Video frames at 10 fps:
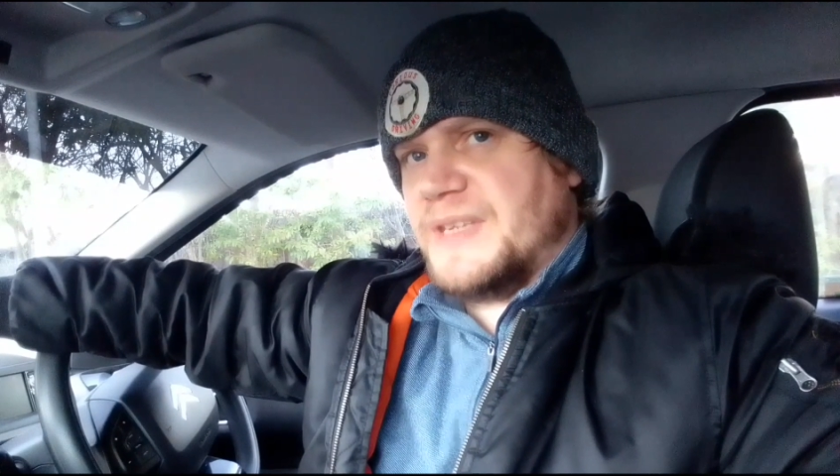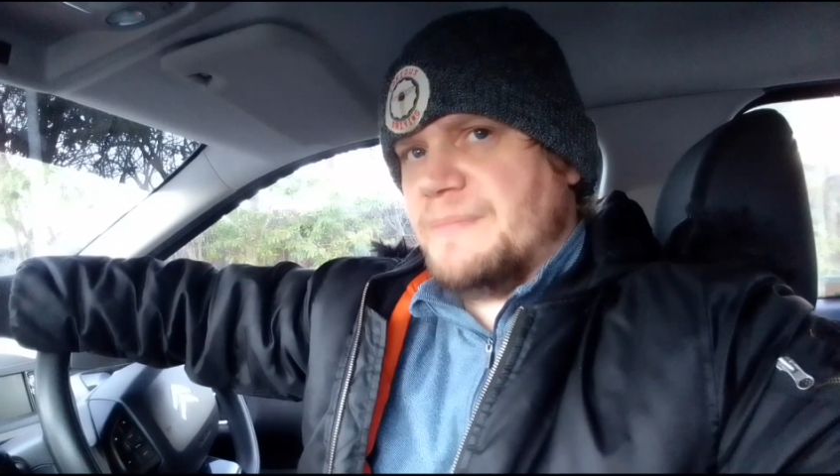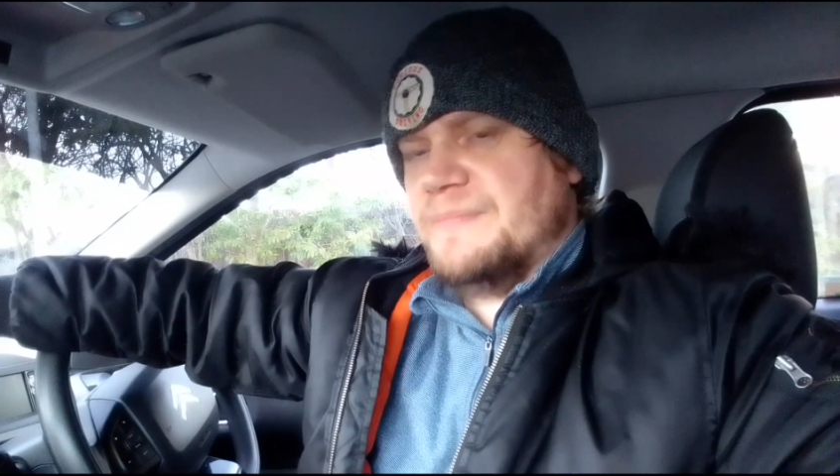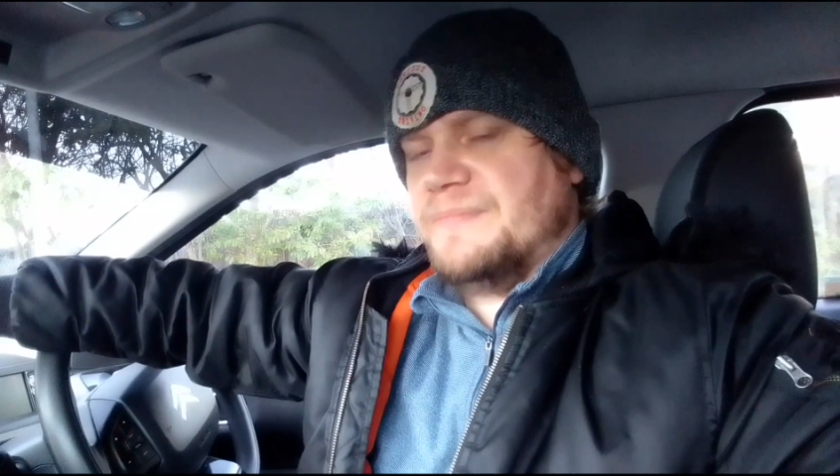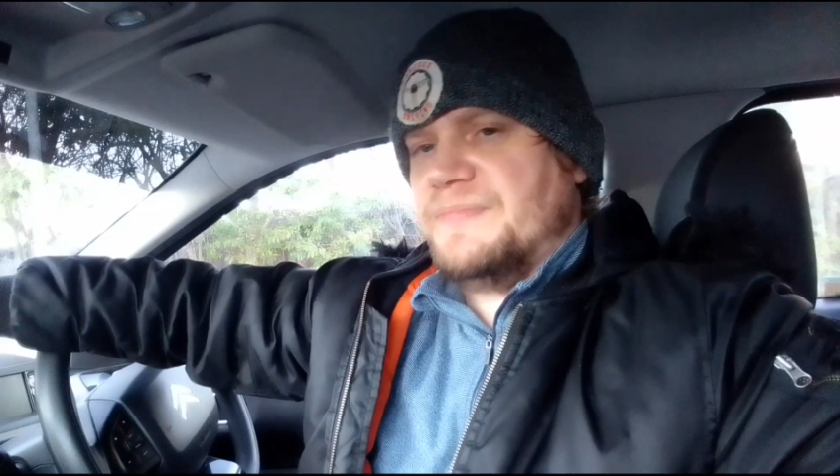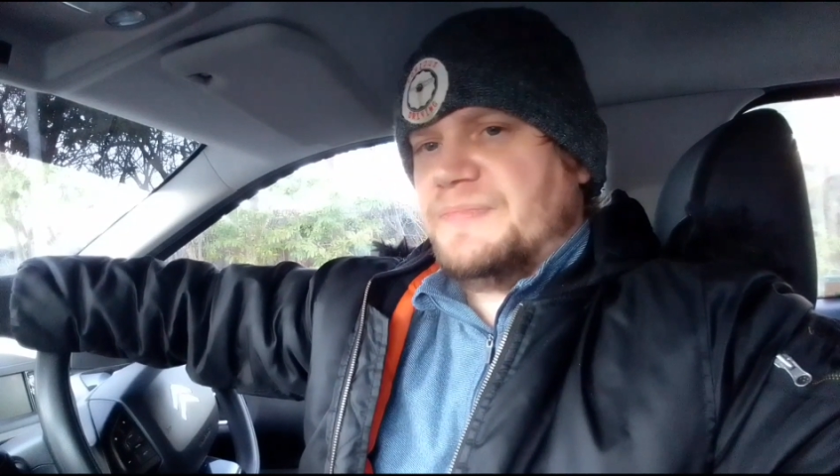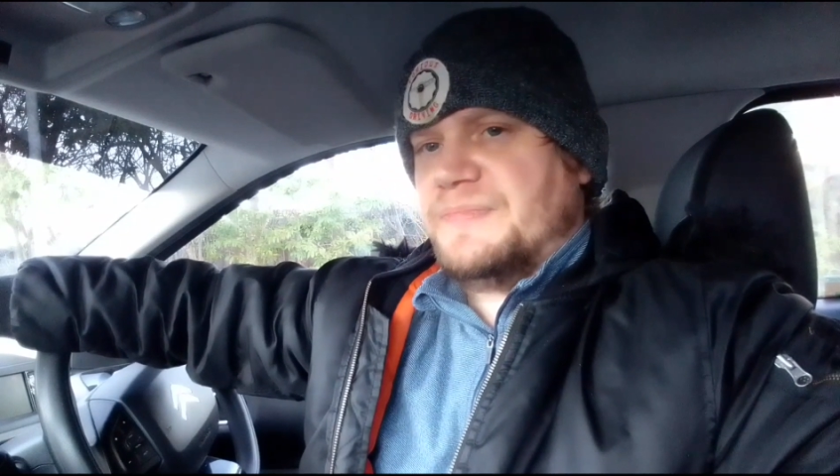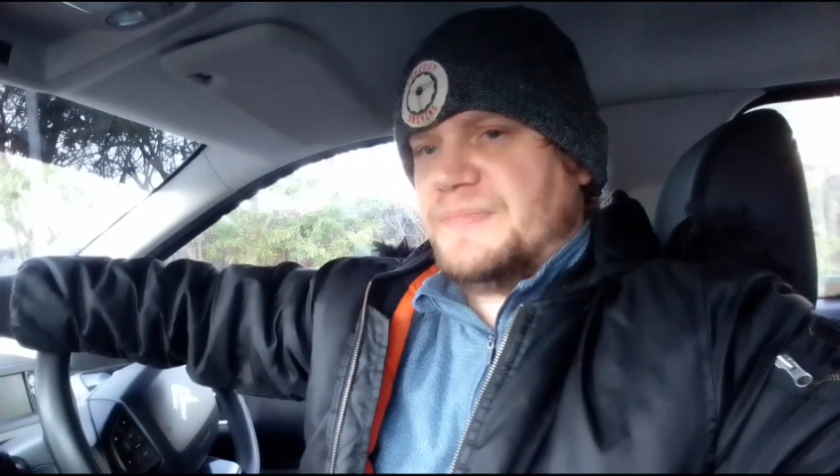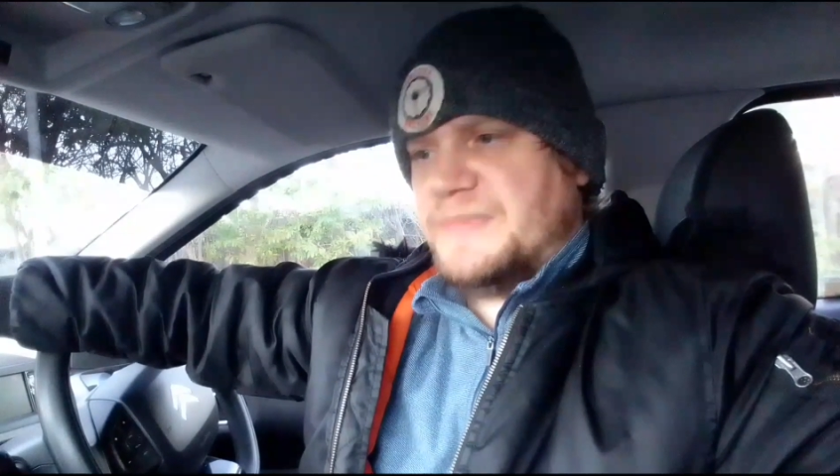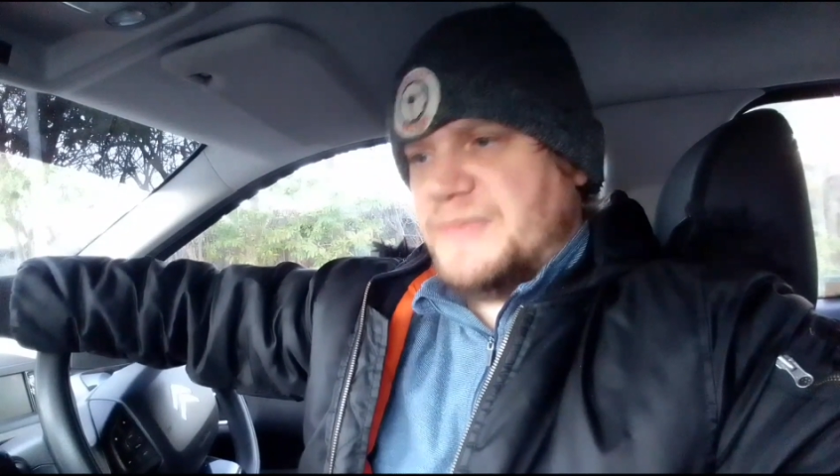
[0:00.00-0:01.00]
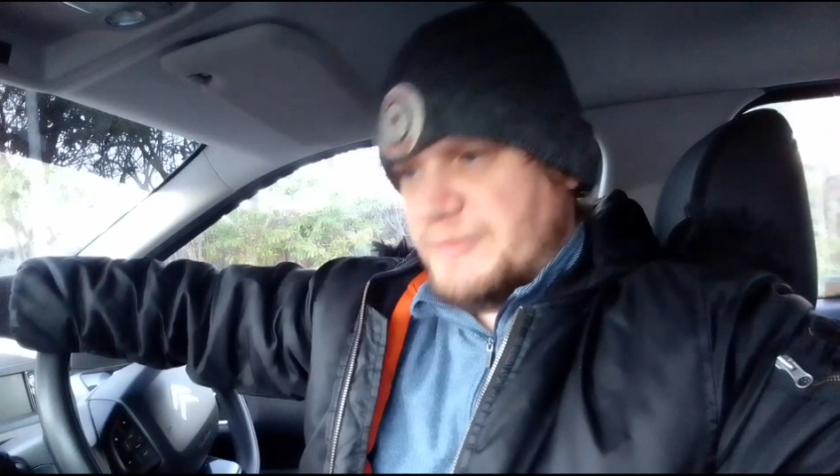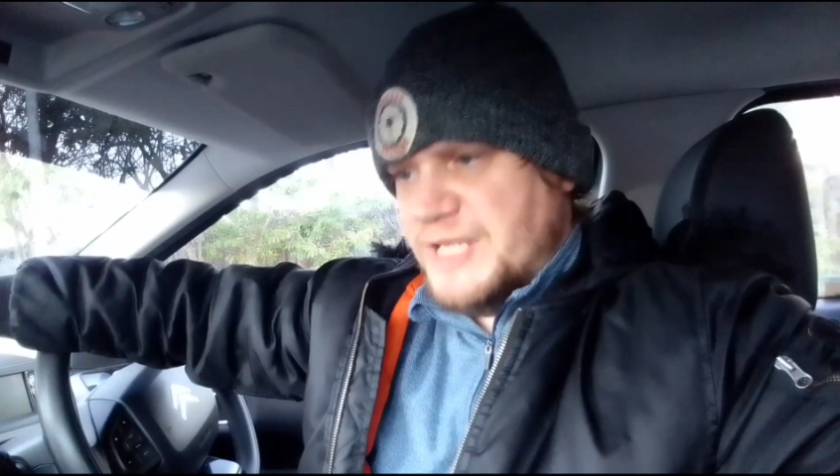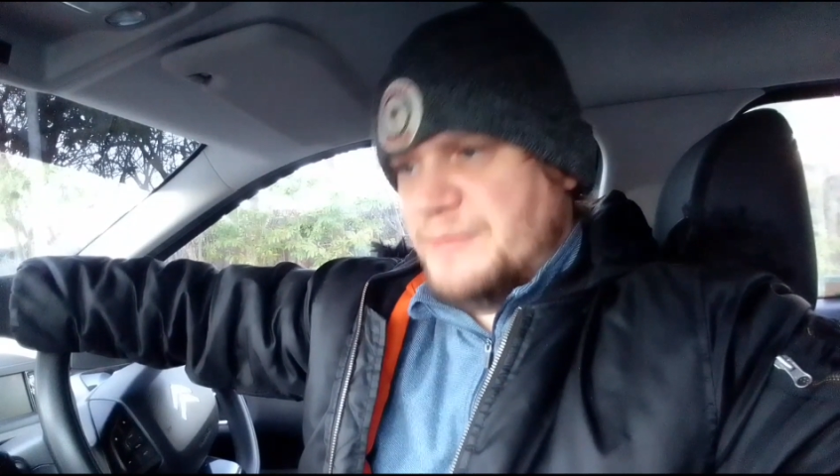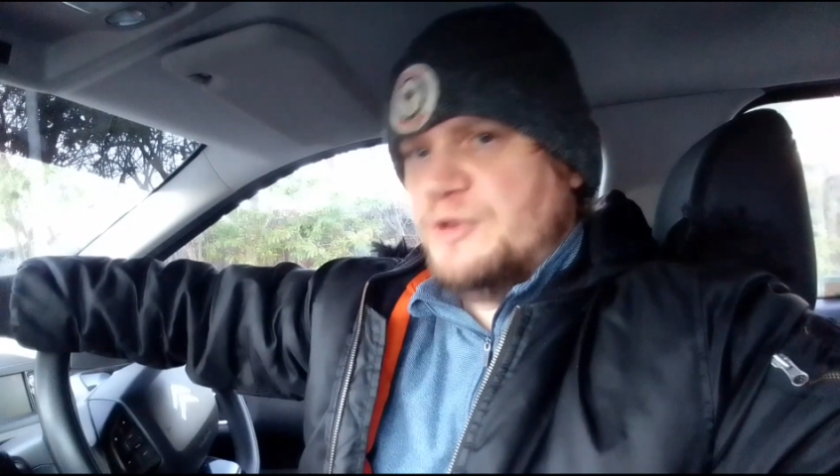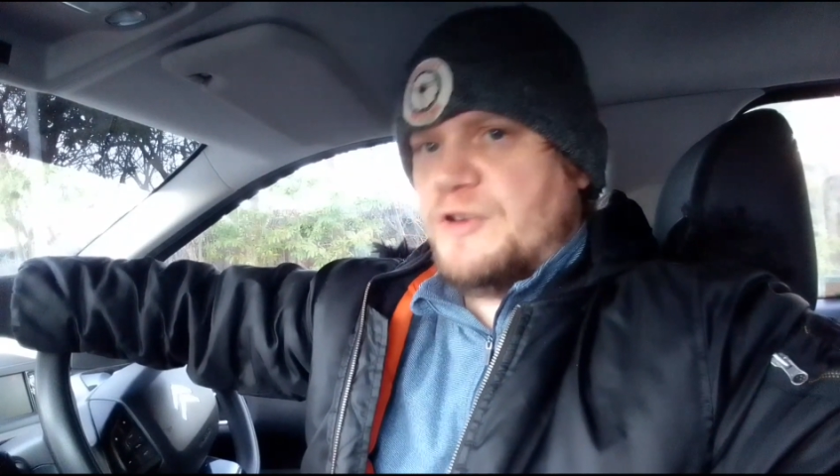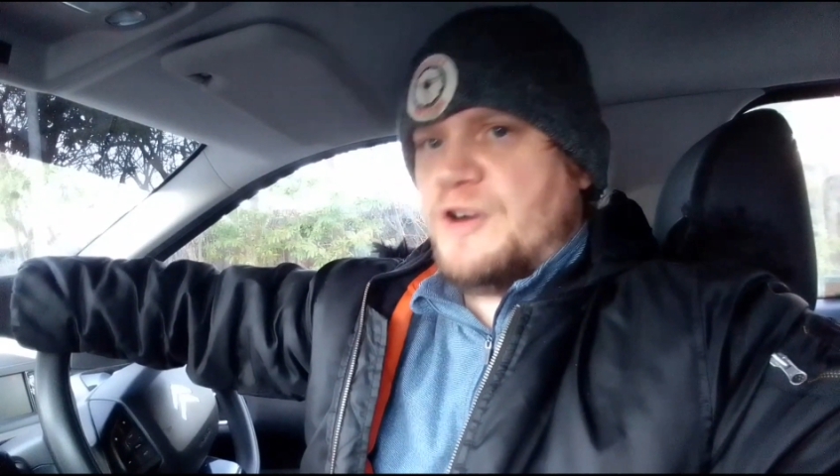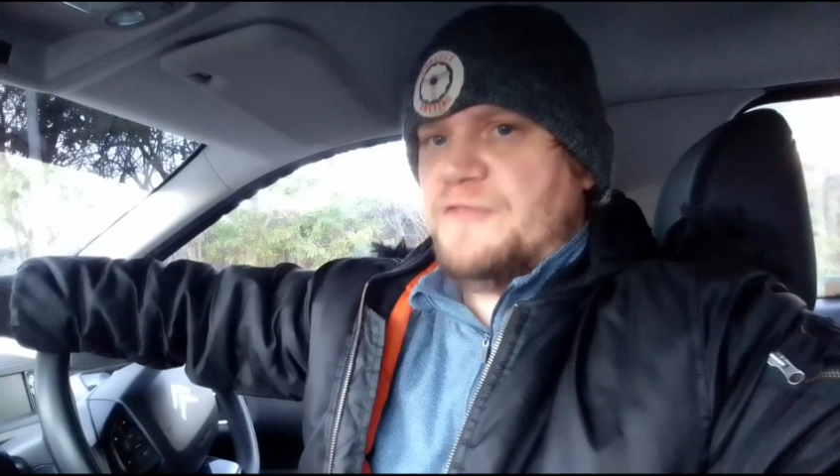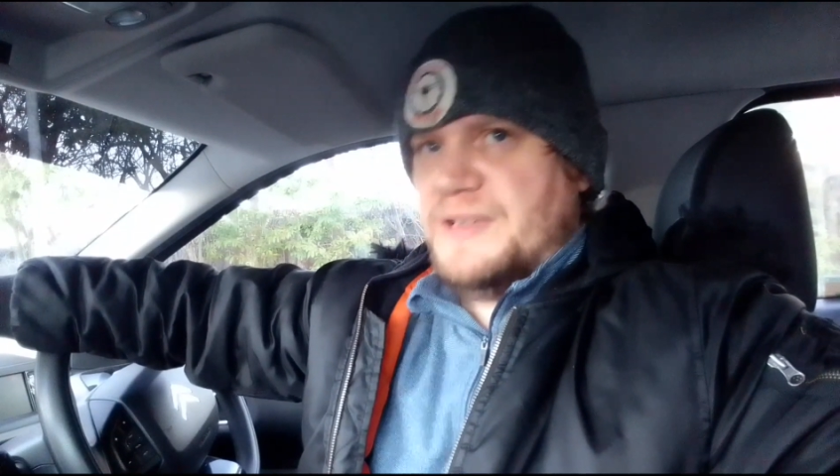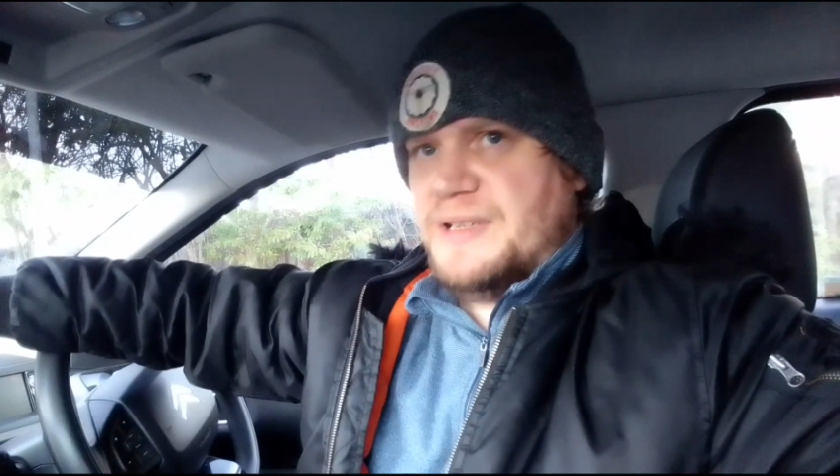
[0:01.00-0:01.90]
and when you move off